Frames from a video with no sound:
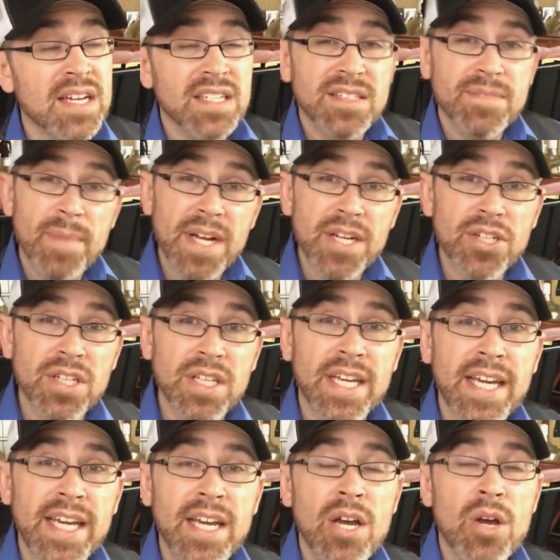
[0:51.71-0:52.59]

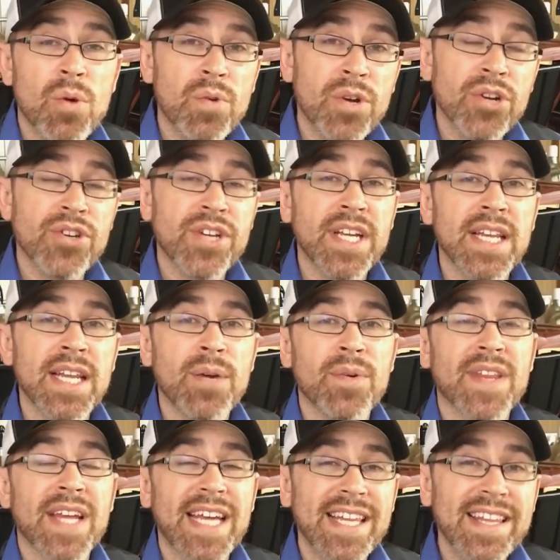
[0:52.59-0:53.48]
especially when you're
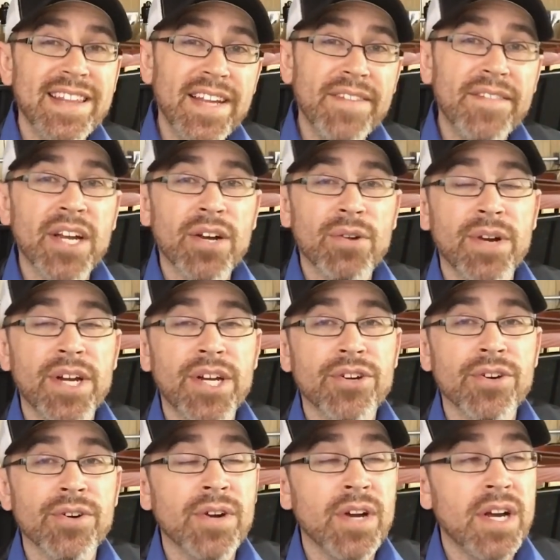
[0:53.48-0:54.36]
dealing with a living
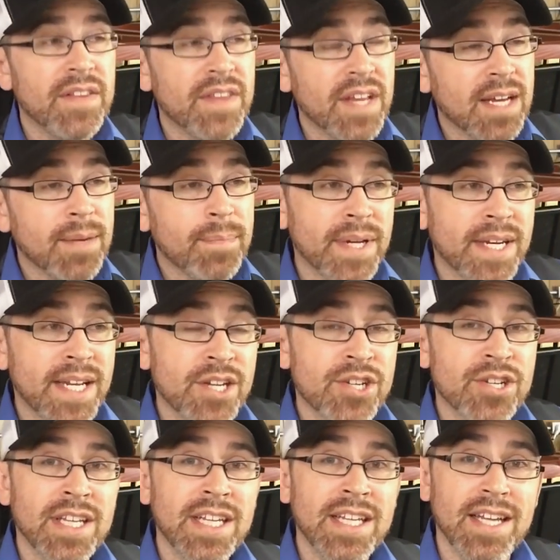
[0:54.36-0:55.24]
creature that could
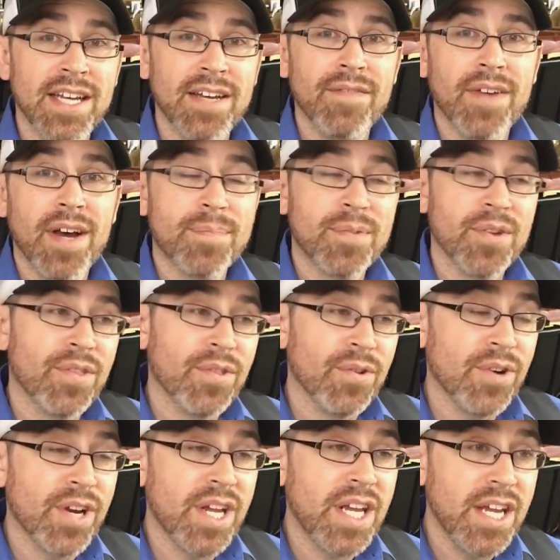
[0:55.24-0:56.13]
potentially live up to
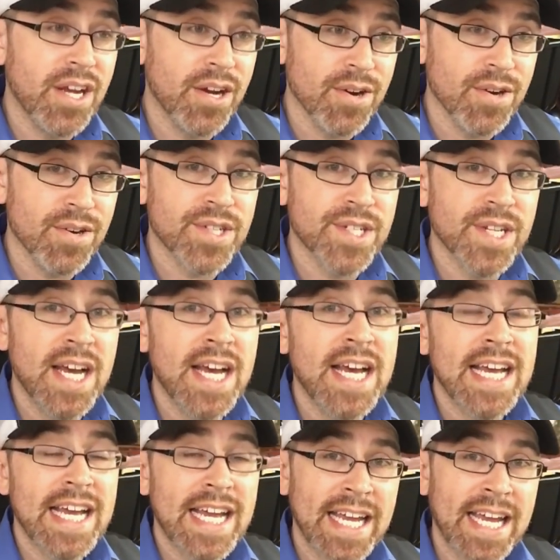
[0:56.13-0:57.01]
30 years
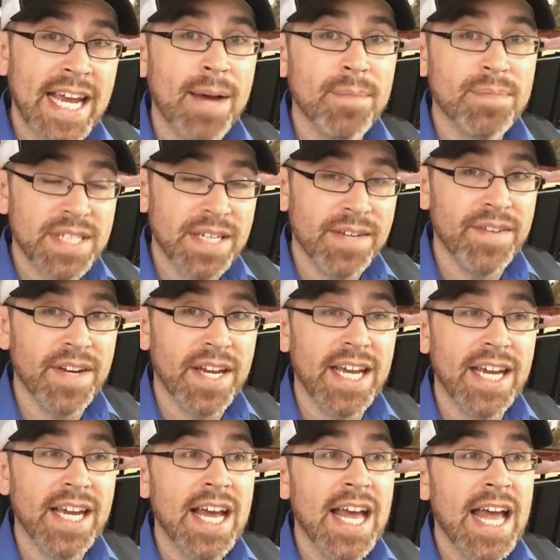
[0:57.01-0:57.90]
in
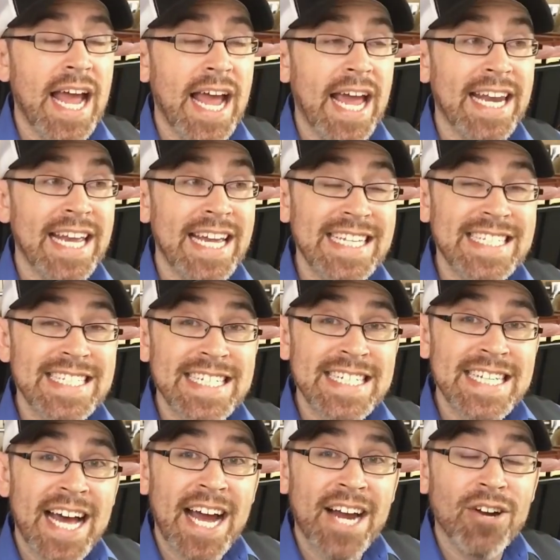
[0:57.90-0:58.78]
captivity, and its
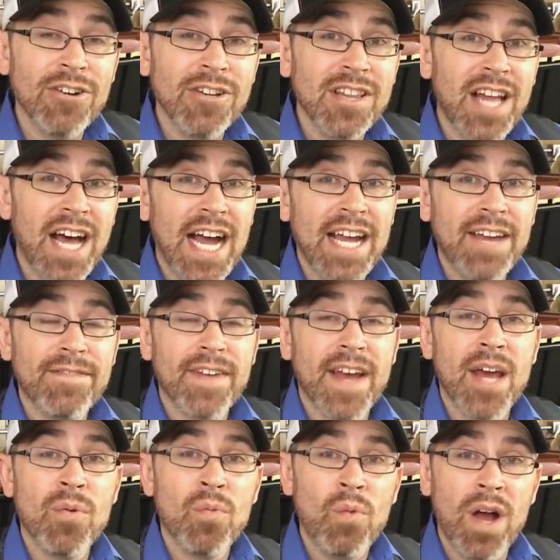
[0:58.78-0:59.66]
entire life
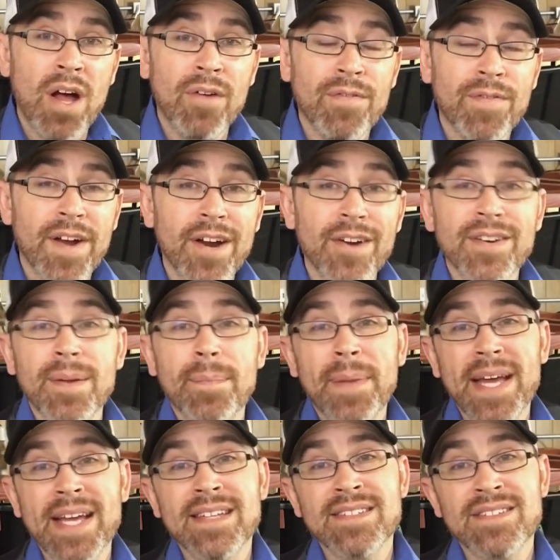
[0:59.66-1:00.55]
and welfare
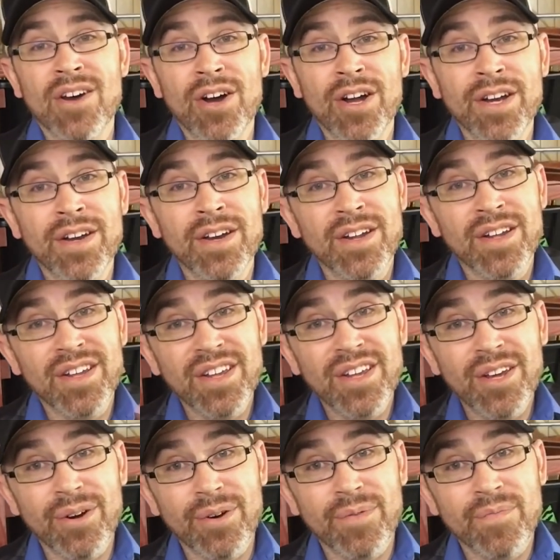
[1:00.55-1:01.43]
depends on
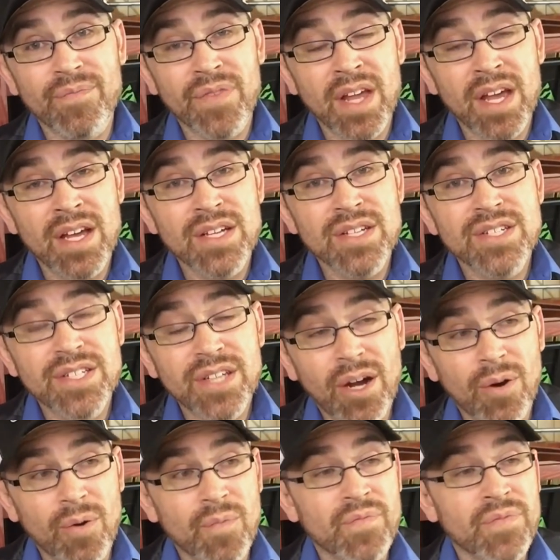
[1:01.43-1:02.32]
you.
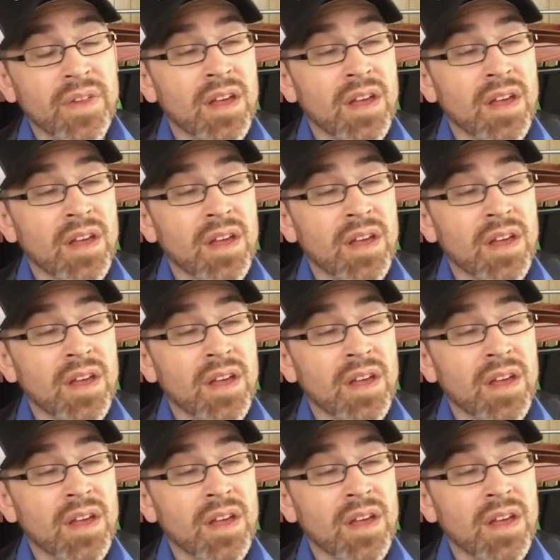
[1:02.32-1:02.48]
So,